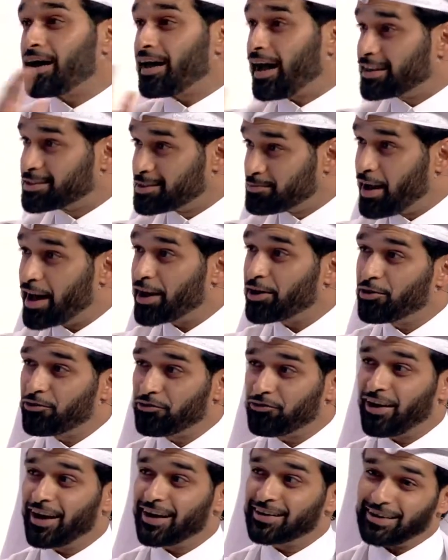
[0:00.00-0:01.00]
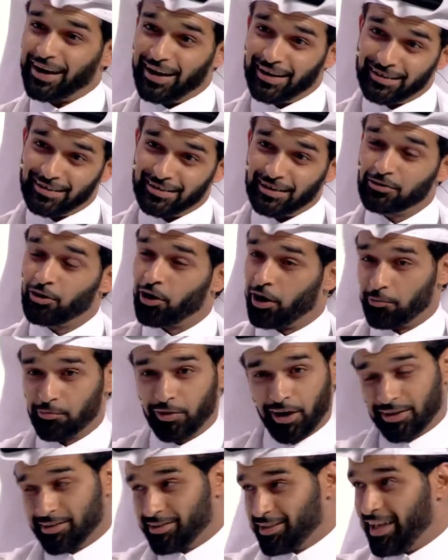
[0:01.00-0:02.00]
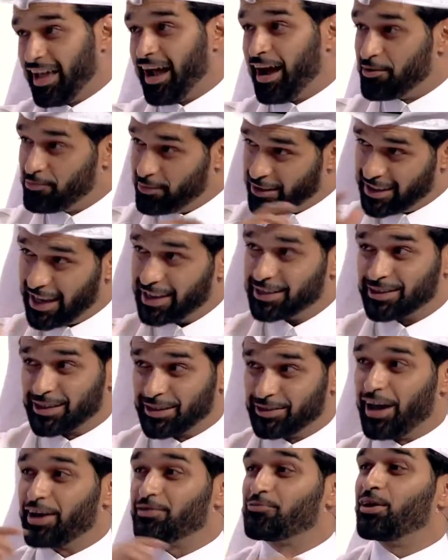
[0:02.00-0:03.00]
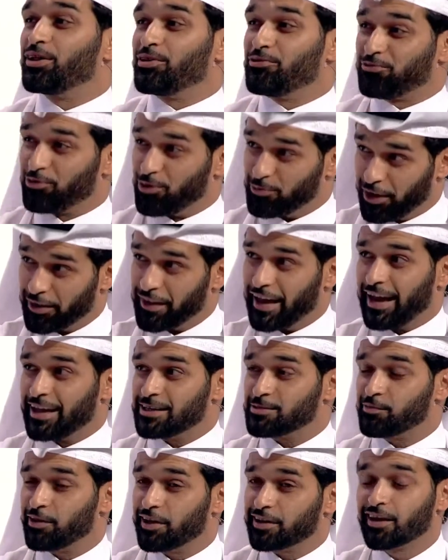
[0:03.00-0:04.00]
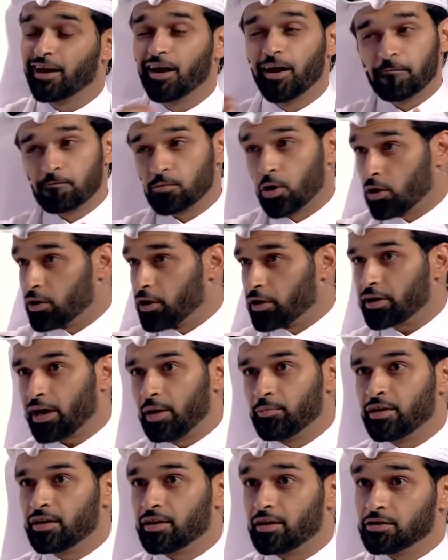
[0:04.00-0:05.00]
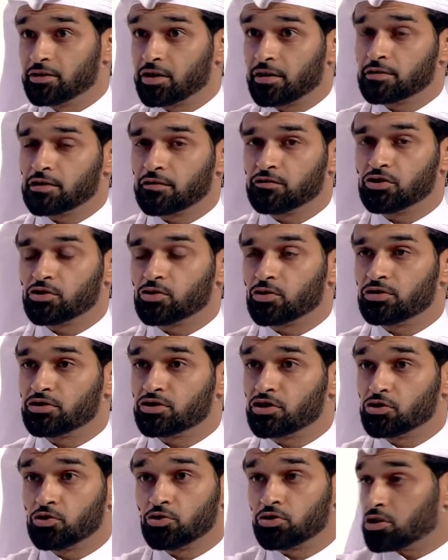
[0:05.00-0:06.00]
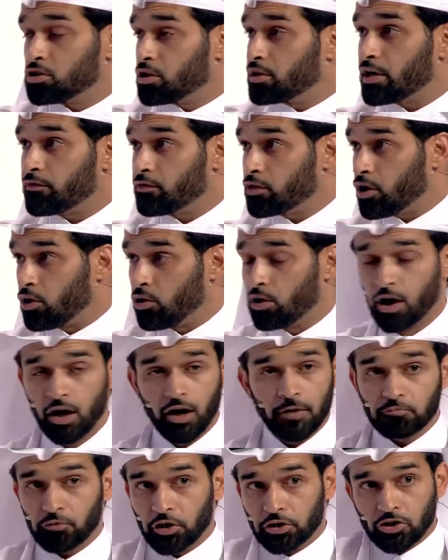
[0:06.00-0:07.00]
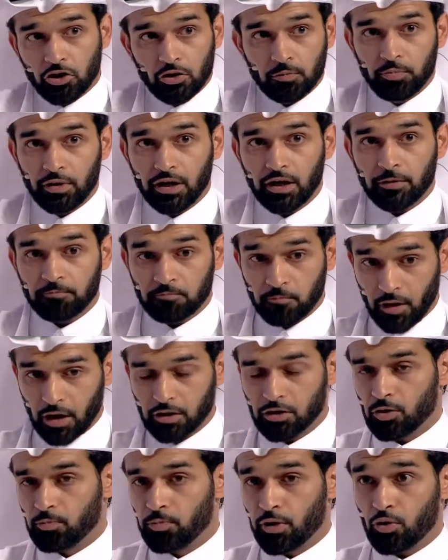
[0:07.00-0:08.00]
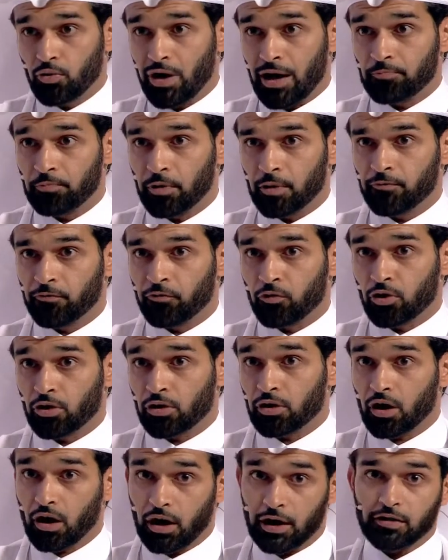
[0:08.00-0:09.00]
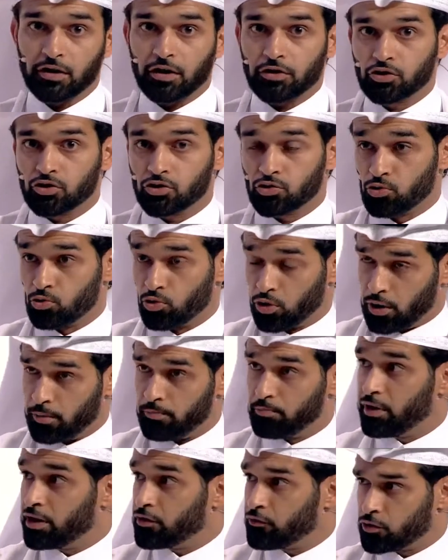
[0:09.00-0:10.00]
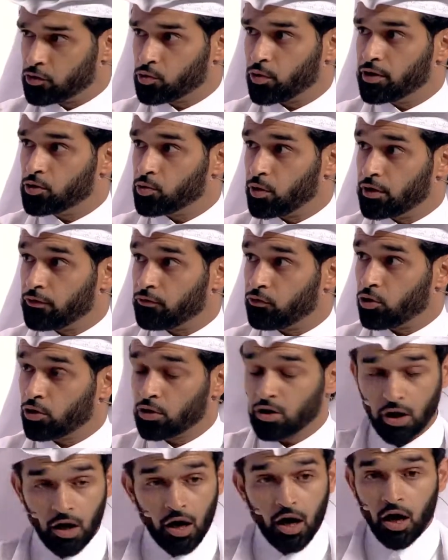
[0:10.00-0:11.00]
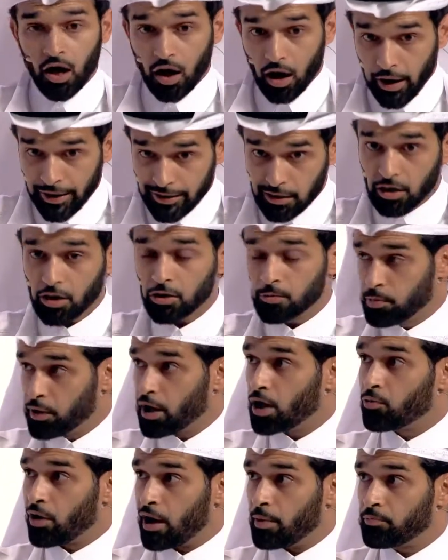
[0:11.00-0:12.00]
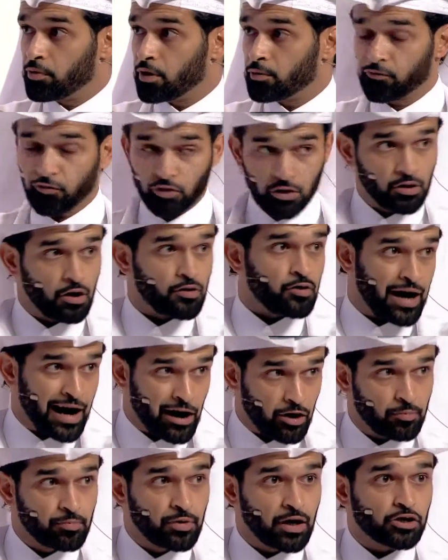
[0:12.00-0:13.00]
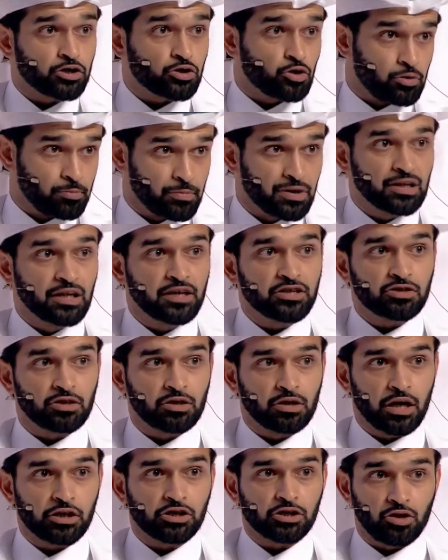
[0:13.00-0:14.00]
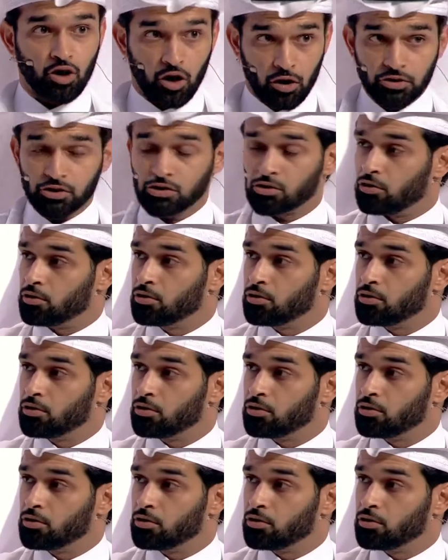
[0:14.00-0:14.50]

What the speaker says: As a matter of fact, no, I'm not. I'm intentionally not well informed on that aspect. No, look, I mean, in terms of Jasur Institution, you never know. It could be a ramp up for Qatar to bid for 2024. It could be a ramp up for another Arab nation or a Middle Eastern nation also.